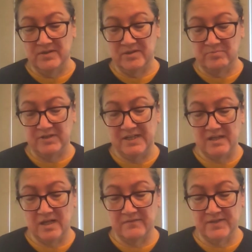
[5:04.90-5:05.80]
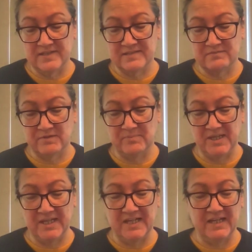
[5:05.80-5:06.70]
the pre-novice would
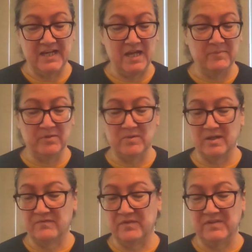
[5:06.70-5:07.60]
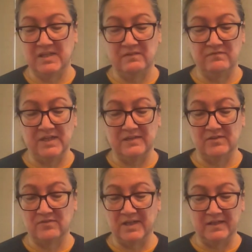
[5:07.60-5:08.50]
be able to walk 15 feet in a
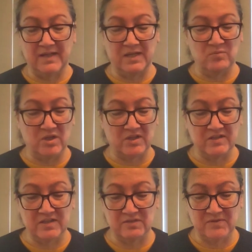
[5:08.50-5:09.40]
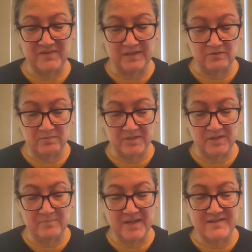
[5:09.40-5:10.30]
straight line while continuously dribbling a
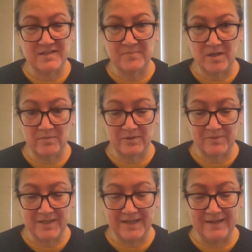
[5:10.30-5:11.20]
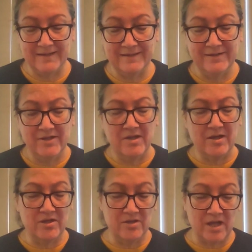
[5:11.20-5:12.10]
basketball with one hand.
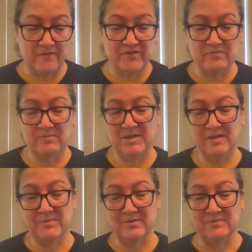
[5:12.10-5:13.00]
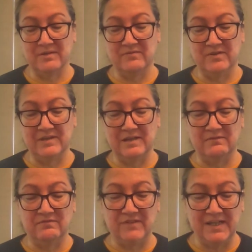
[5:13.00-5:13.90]
A novice would be able to run 15
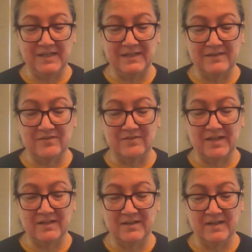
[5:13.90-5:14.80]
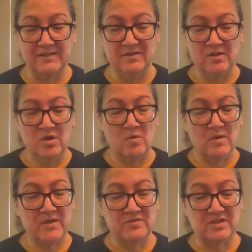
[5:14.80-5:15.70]
feet in a straight line
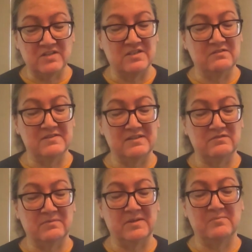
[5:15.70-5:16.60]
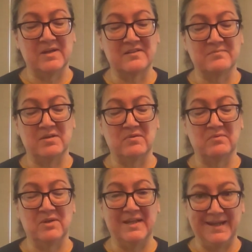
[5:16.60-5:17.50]
while continuously dribbling a basketball with
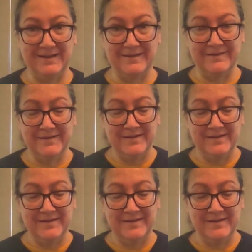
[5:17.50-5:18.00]
one hand.